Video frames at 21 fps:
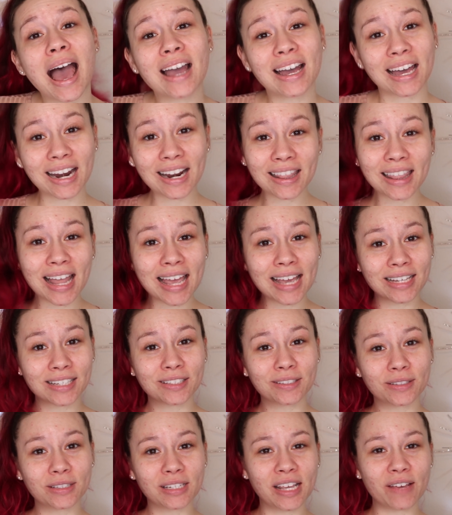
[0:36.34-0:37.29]
I kind of like
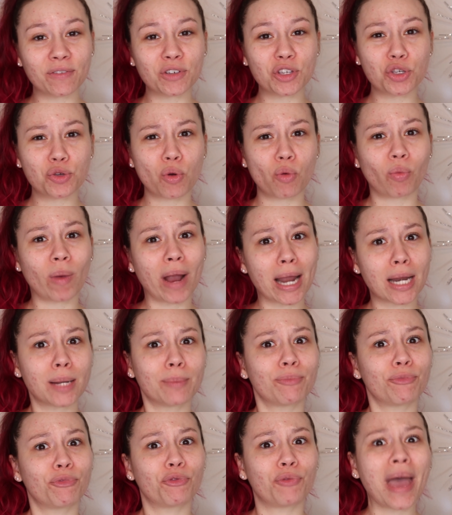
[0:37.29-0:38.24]
giving you a
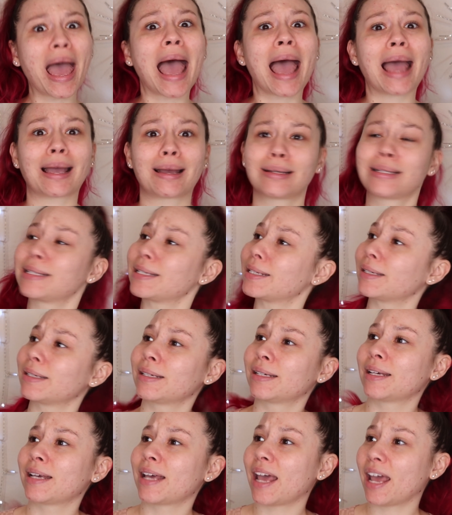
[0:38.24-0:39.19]
random fact
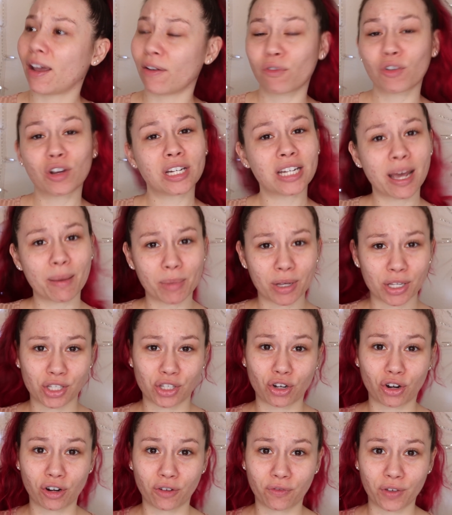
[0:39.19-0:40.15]
every time I
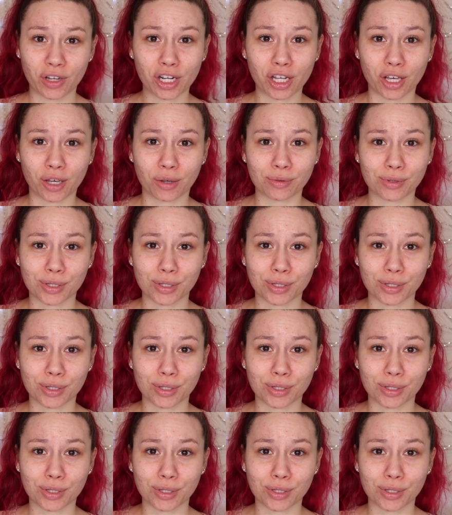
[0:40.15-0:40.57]
start a video.